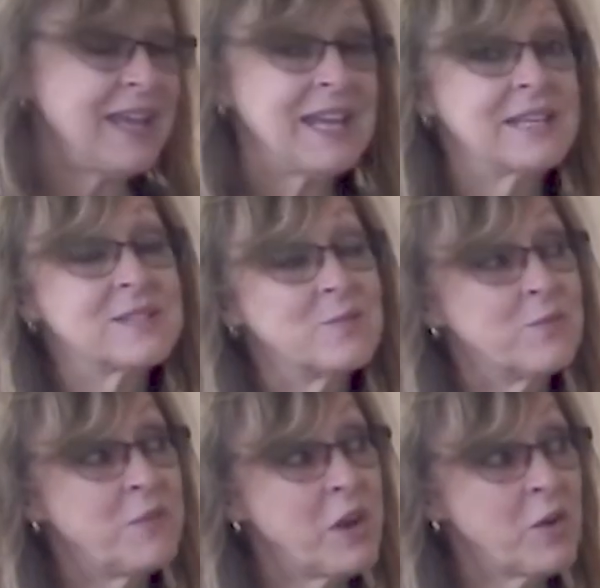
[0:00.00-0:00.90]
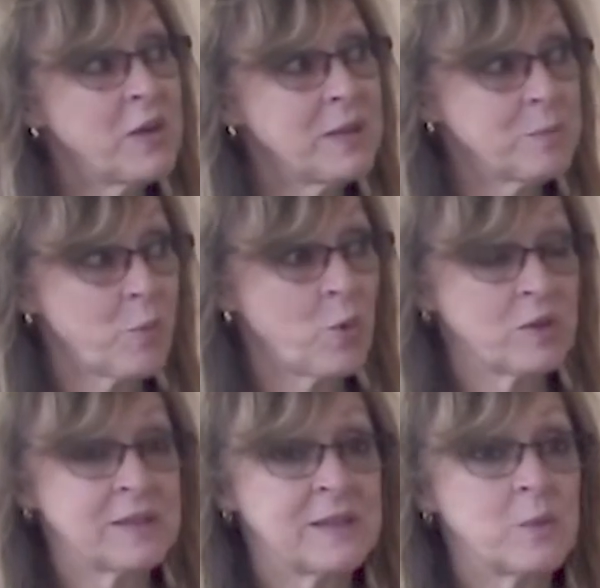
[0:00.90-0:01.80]
It's very
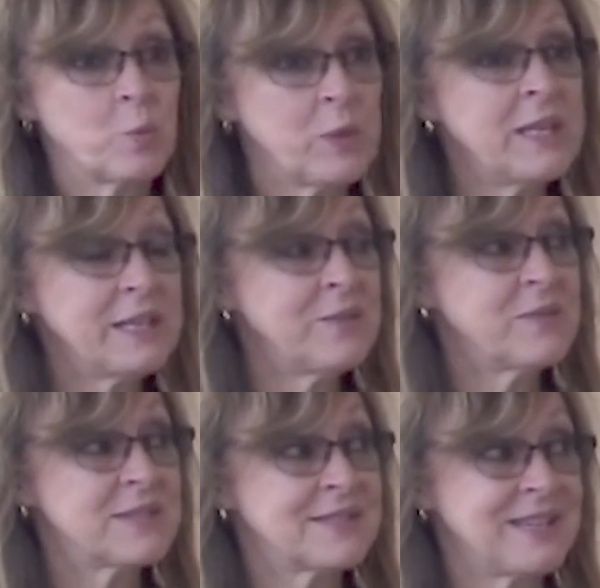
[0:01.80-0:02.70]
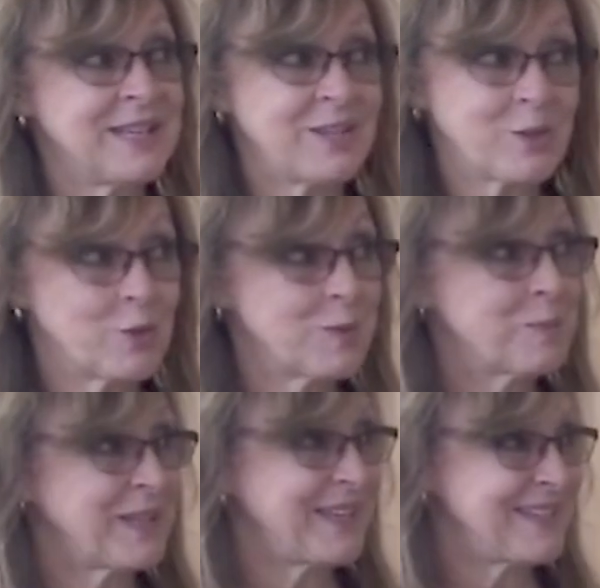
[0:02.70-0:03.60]
important that we leave the city in a good
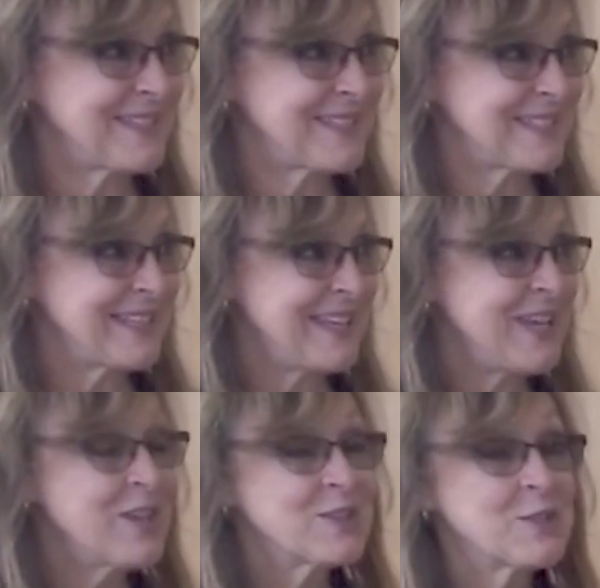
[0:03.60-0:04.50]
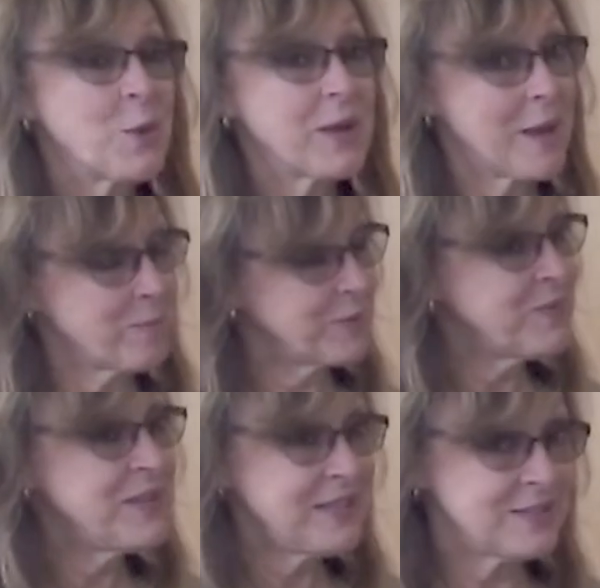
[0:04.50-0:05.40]
place. So a couple of
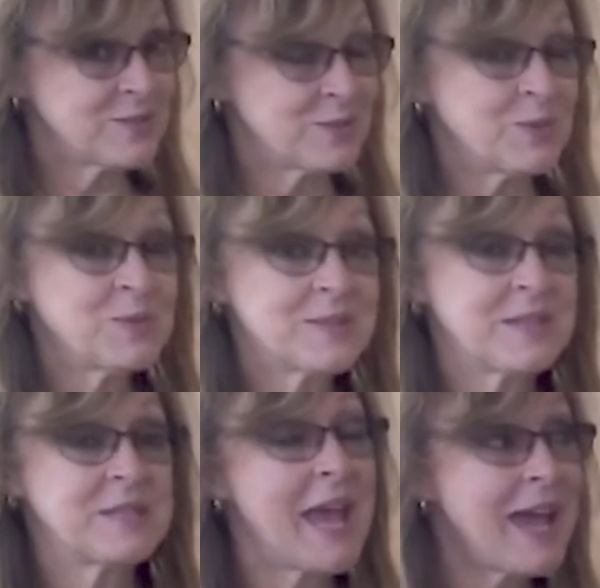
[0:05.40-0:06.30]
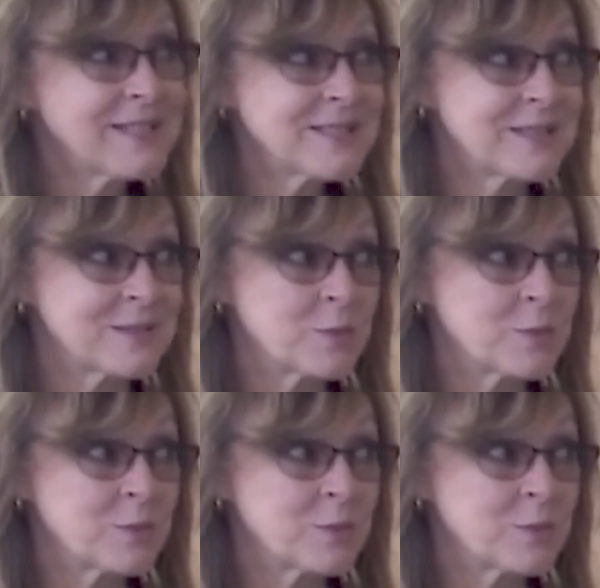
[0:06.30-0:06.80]
the issues, taxes,